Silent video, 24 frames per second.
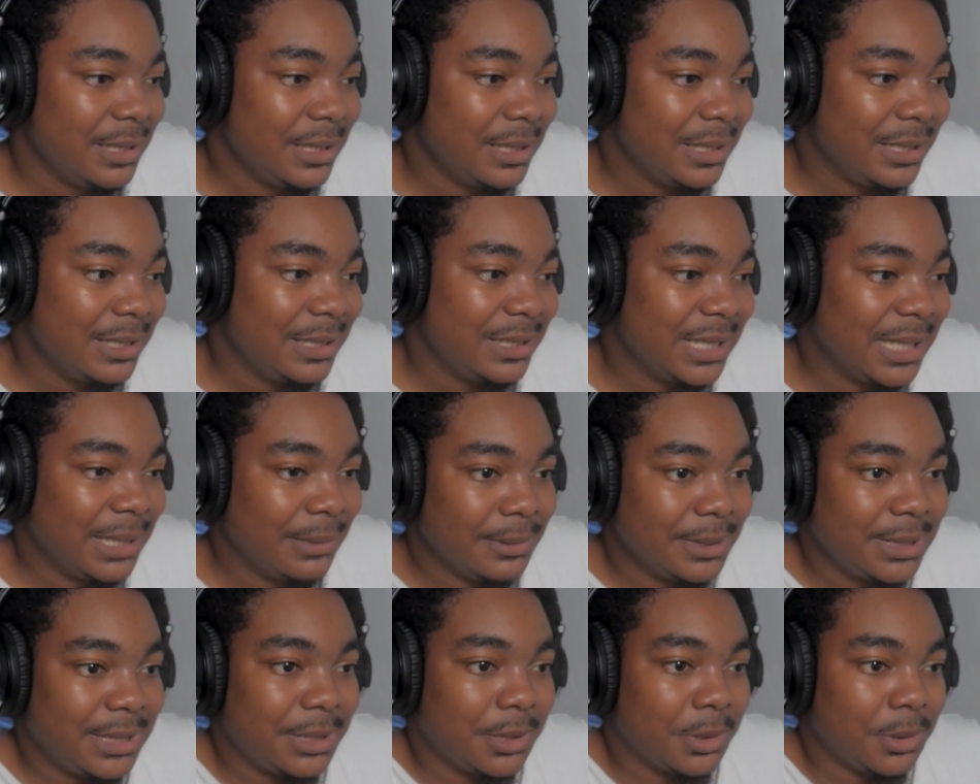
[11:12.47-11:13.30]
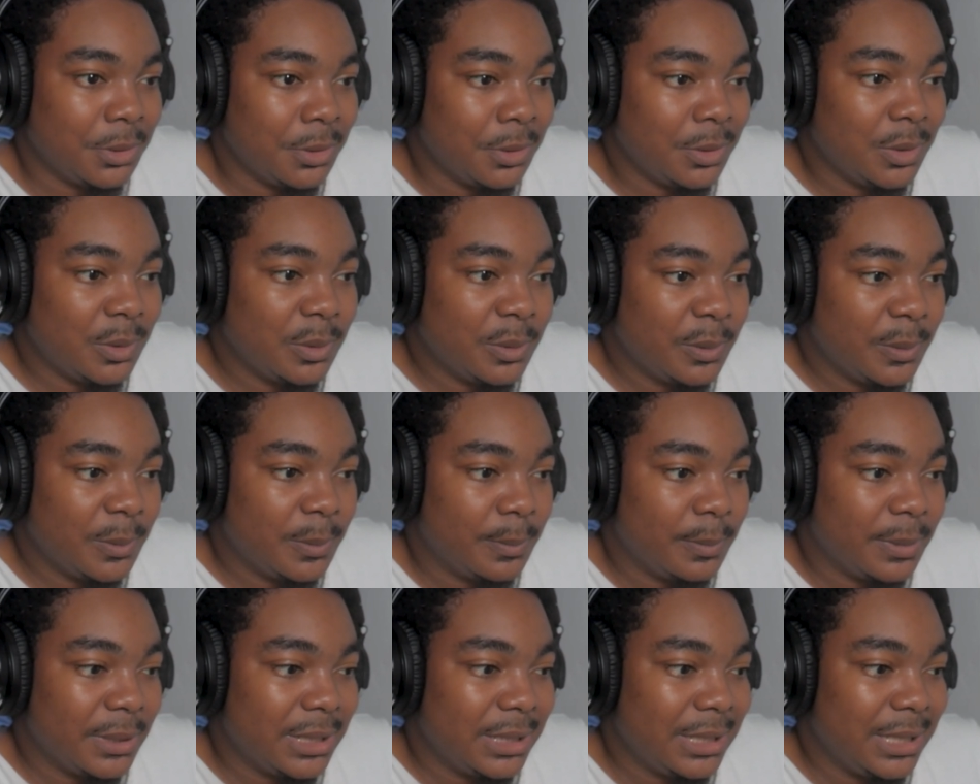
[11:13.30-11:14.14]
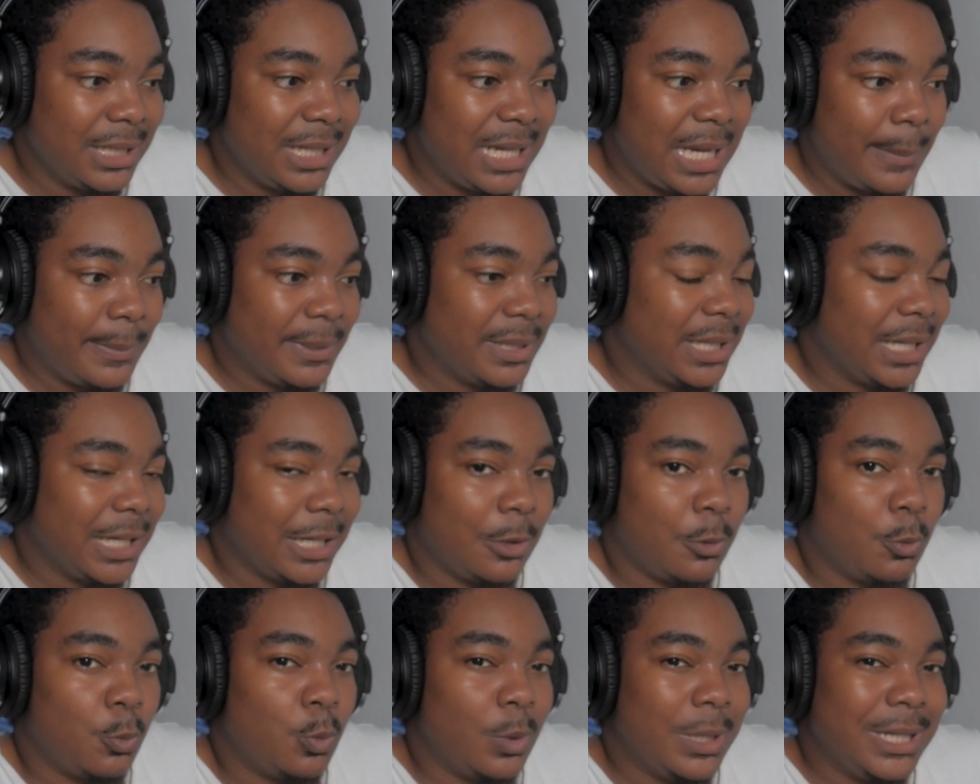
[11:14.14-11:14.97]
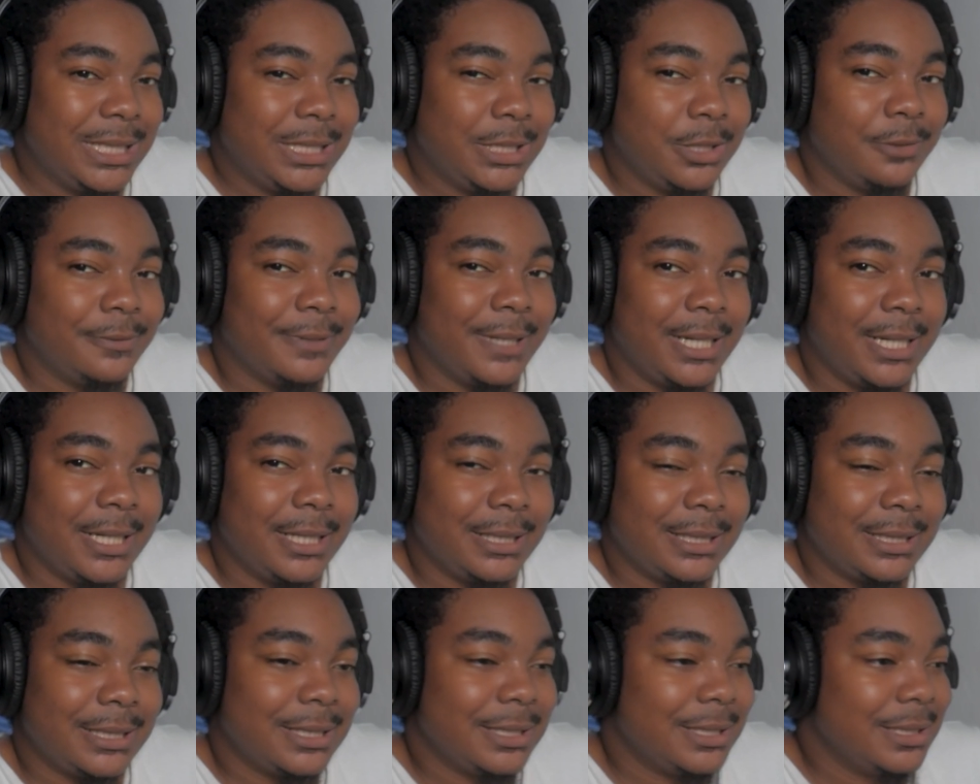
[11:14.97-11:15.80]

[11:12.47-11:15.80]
And that was cool, but it happened like way too fast.